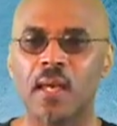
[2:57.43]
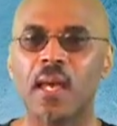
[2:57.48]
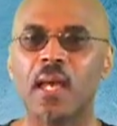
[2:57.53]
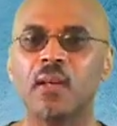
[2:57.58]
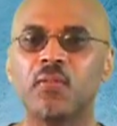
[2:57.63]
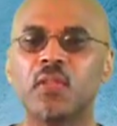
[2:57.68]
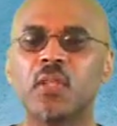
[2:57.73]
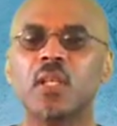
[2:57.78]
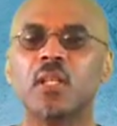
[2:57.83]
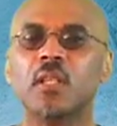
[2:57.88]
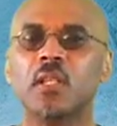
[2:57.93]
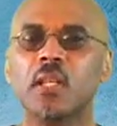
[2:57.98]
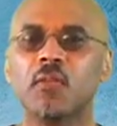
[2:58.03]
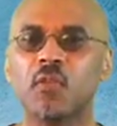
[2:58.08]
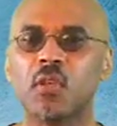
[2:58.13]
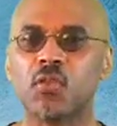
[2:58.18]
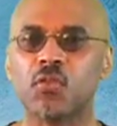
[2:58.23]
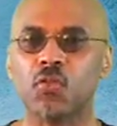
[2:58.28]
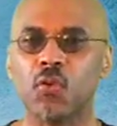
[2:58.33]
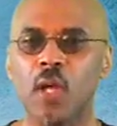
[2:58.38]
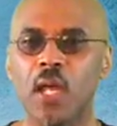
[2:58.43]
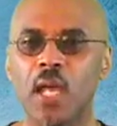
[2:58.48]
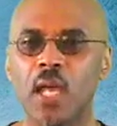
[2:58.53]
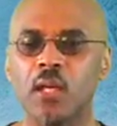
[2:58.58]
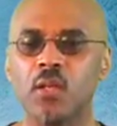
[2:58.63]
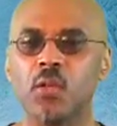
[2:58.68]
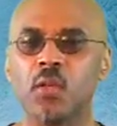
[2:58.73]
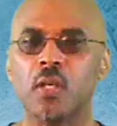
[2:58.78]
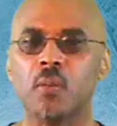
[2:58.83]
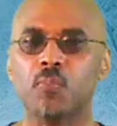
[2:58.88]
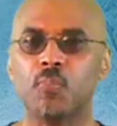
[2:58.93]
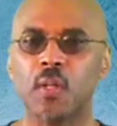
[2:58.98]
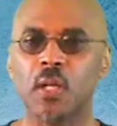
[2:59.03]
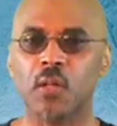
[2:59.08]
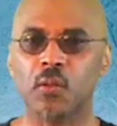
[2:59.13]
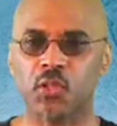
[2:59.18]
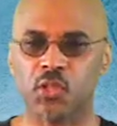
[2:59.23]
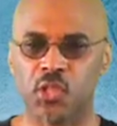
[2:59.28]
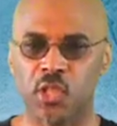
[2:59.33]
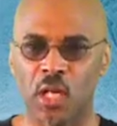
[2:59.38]
And if you could leave the train, you could
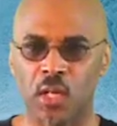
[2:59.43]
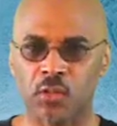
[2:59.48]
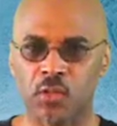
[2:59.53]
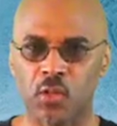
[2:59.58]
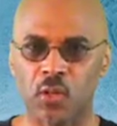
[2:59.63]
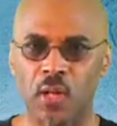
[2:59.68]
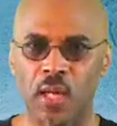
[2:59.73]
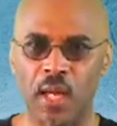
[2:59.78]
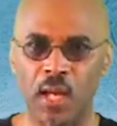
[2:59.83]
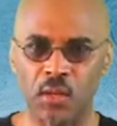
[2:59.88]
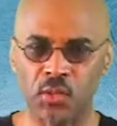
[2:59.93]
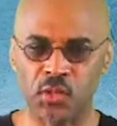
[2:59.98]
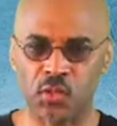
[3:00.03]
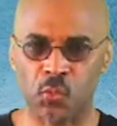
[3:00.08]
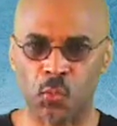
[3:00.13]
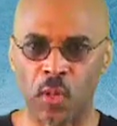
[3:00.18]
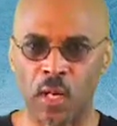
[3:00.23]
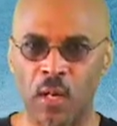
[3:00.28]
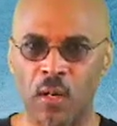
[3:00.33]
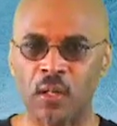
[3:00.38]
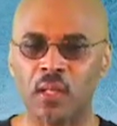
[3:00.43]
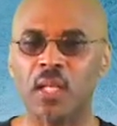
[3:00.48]
build shelter elsewhere.